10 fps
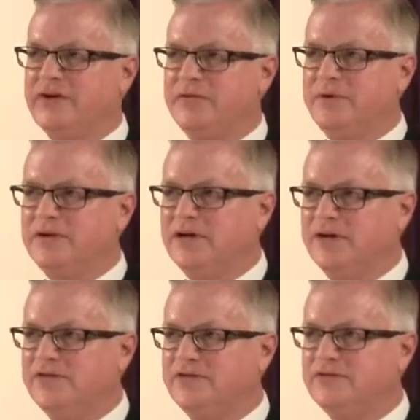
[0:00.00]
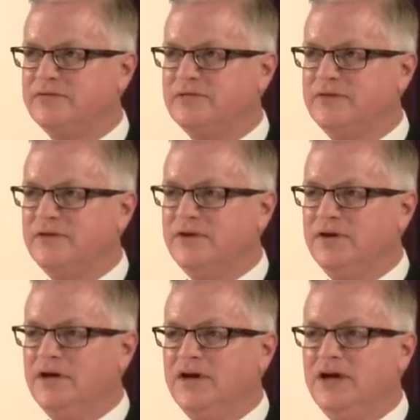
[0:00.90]
lucky because
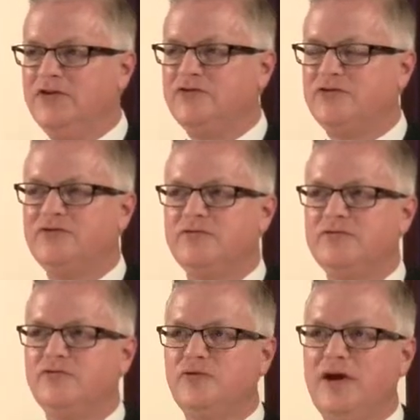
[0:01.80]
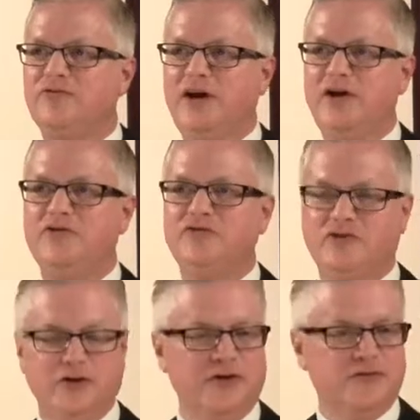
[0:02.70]
his translating
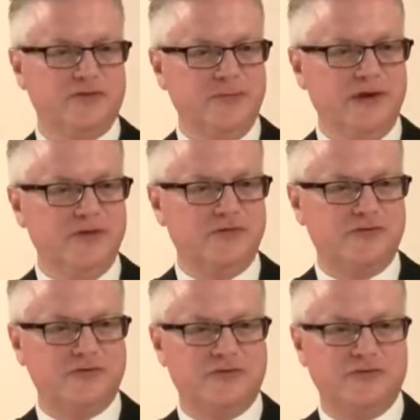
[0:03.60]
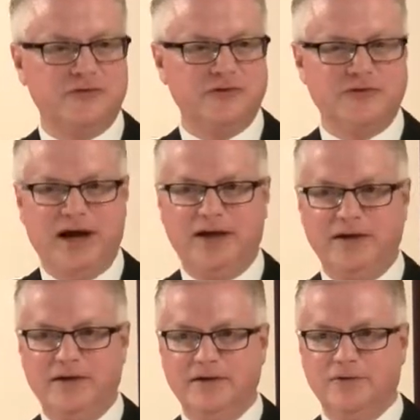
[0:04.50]
skills from English to
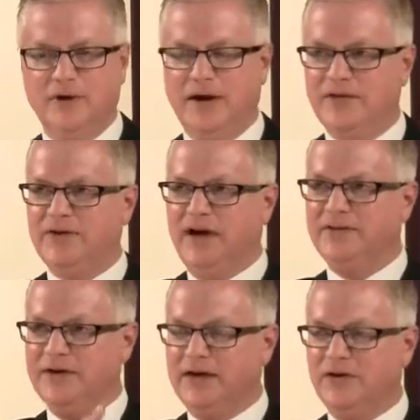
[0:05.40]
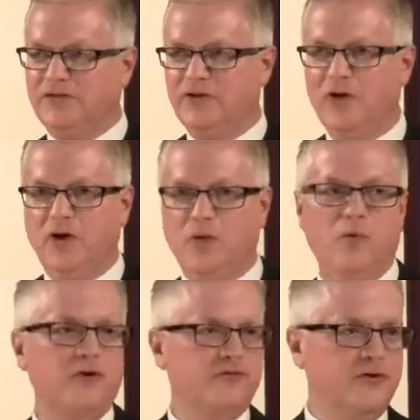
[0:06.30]
Italian or Italian to English
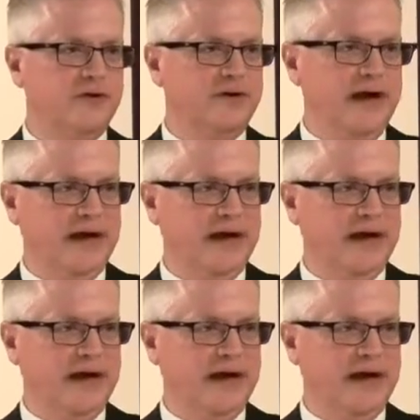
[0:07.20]
weren't as good